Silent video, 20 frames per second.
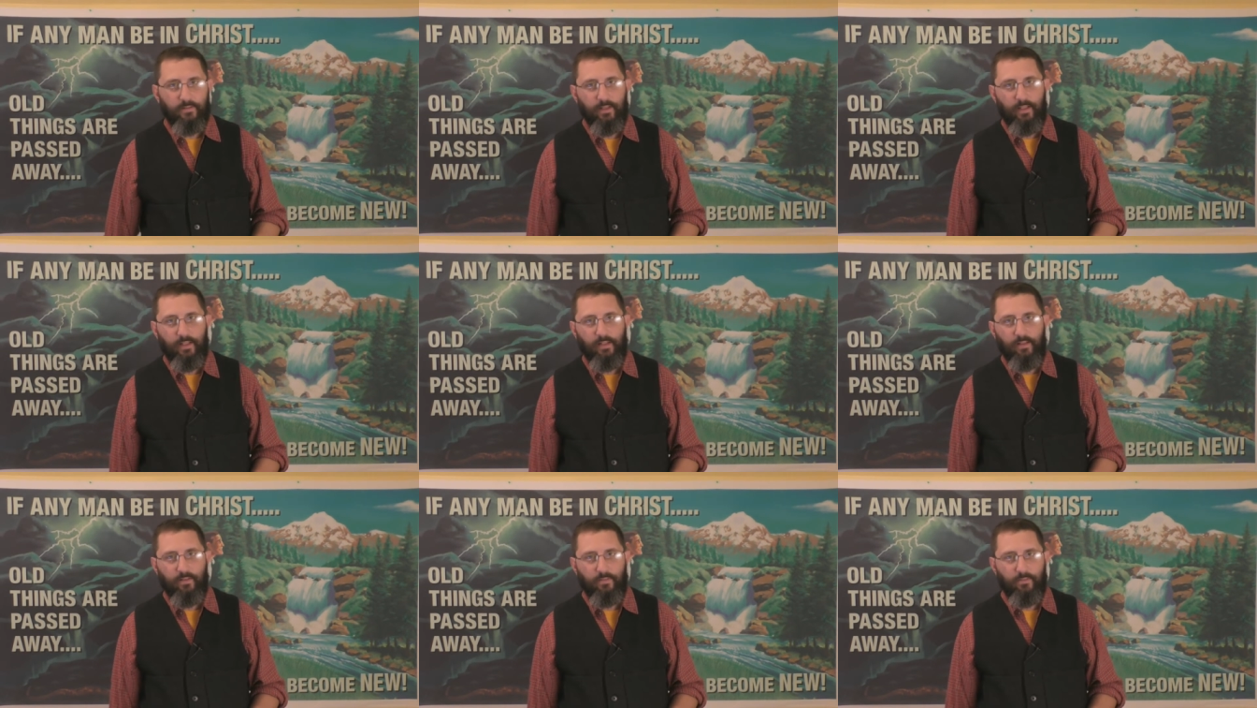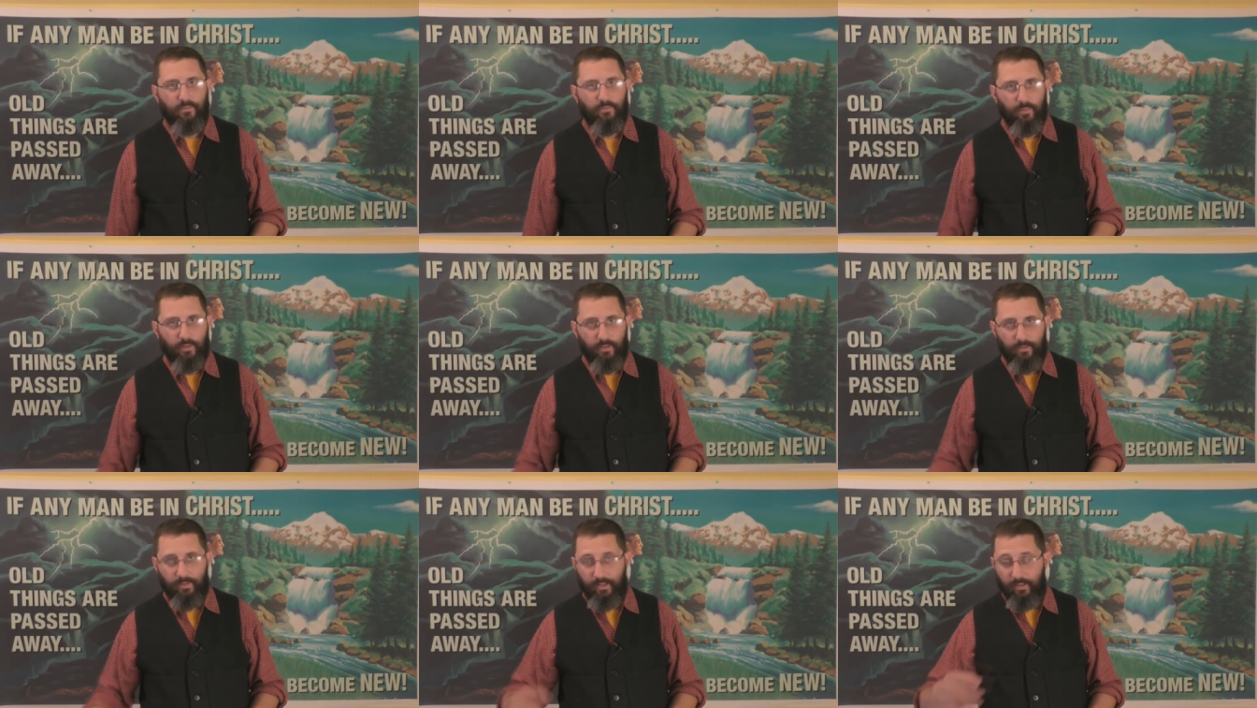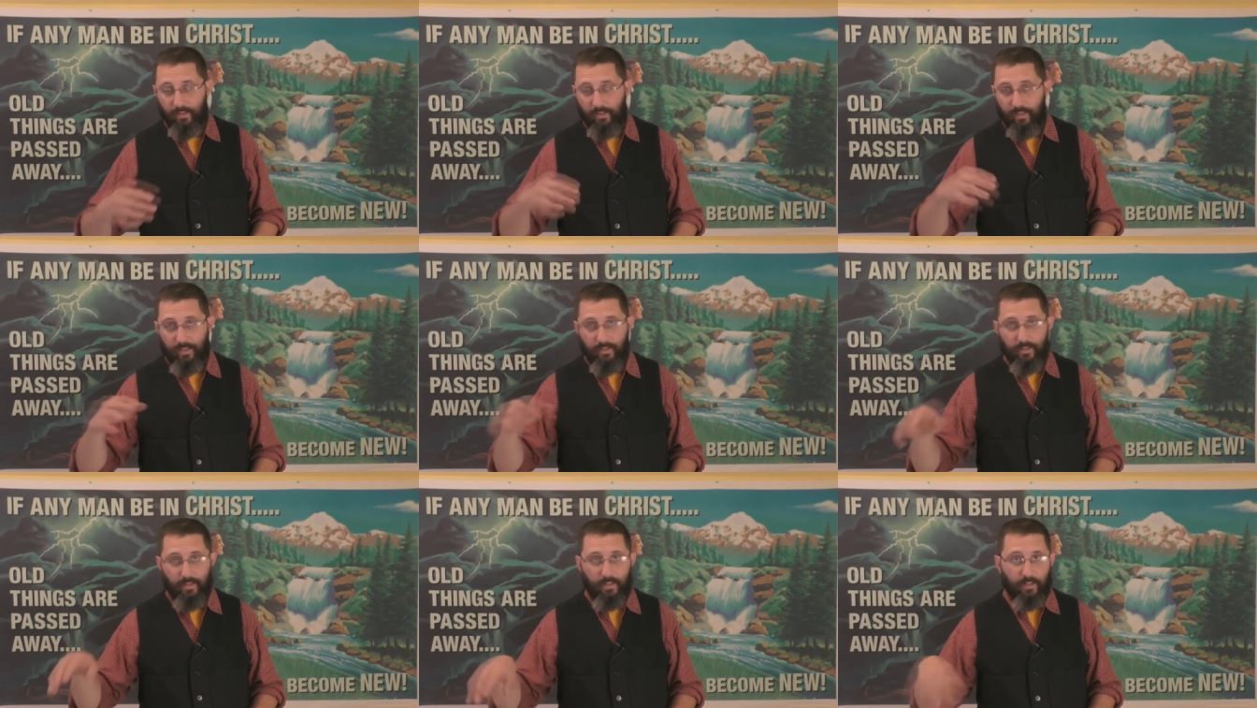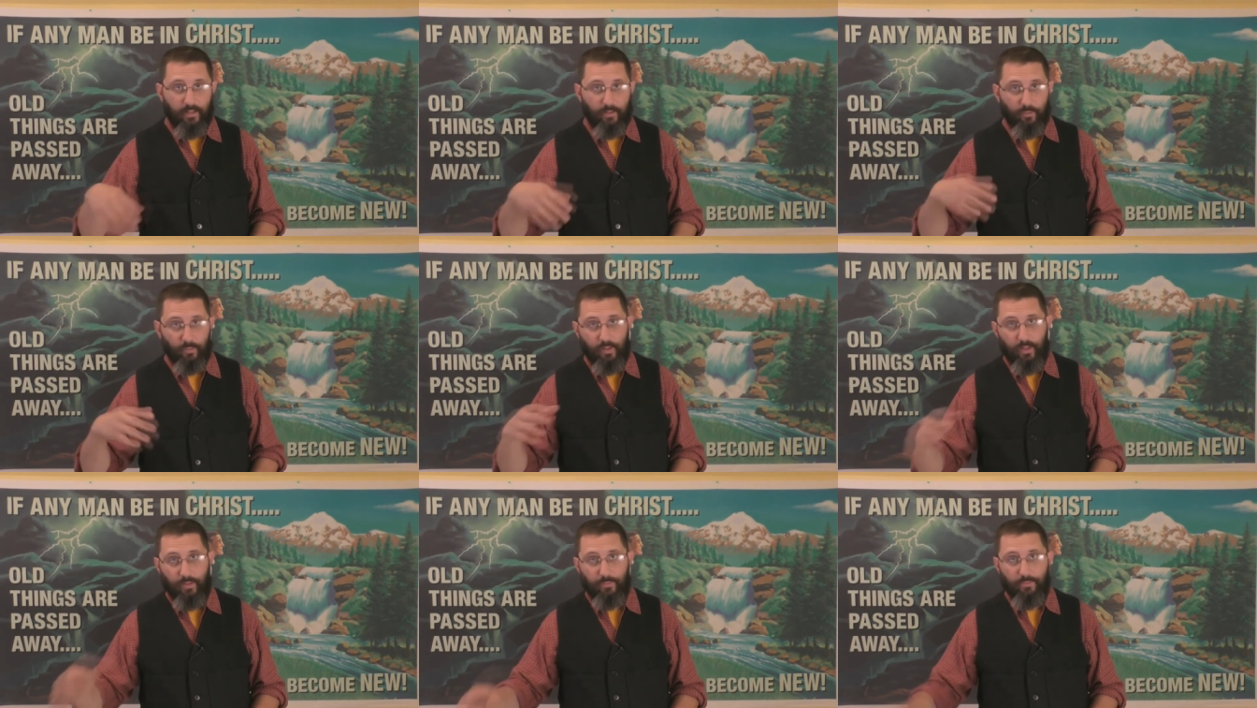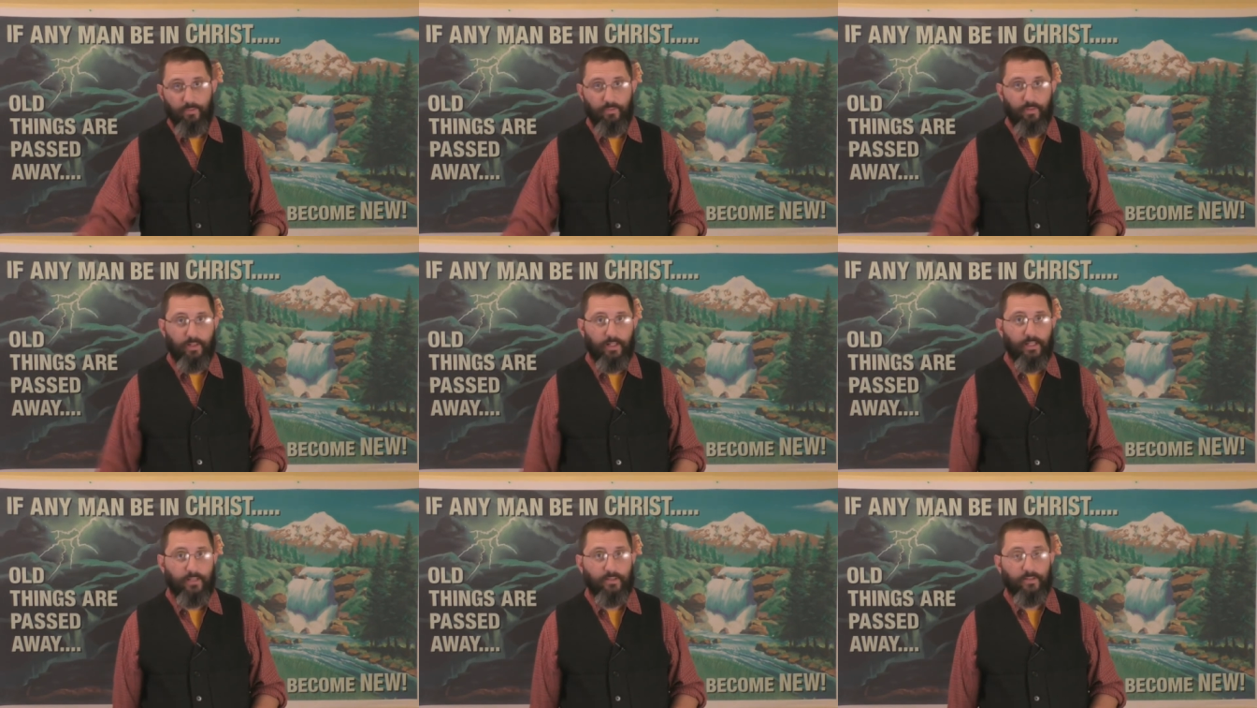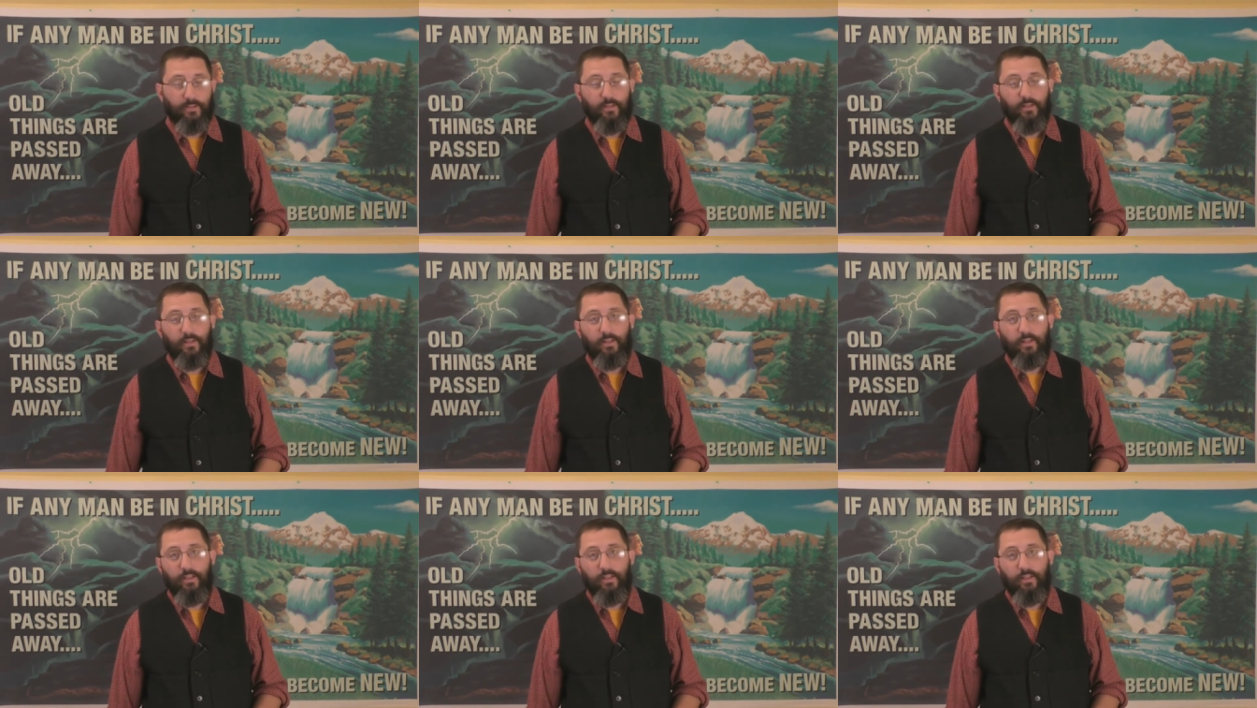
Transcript: and went around a lot of the area where I was raised